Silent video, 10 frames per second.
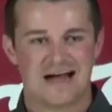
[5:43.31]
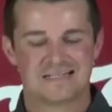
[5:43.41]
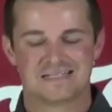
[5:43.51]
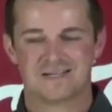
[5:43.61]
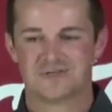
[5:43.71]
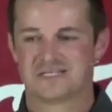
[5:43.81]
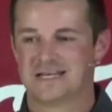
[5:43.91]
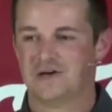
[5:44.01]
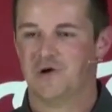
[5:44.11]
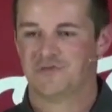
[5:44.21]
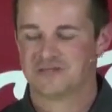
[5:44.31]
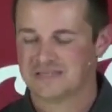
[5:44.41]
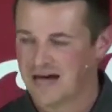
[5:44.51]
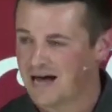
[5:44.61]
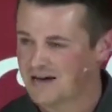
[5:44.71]
I still sin all the
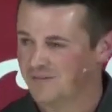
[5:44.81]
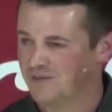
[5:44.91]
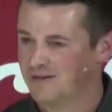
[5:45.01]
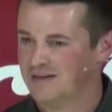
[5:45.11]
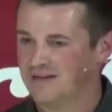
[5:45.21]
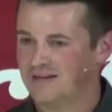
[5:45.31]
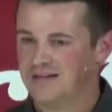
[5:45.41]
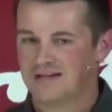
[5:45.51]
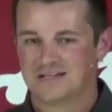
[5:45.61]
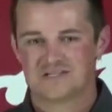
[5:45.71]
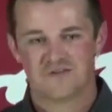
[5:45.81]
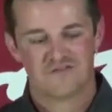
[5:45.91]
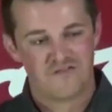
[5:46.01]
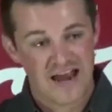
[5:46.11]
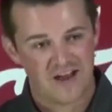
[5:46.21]
time. I
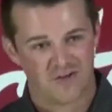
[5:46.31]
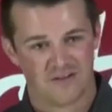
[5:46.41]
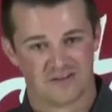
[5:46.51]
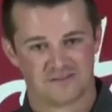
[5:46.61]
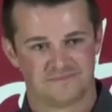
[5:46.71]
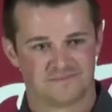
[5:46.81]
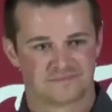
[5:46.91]
still fail.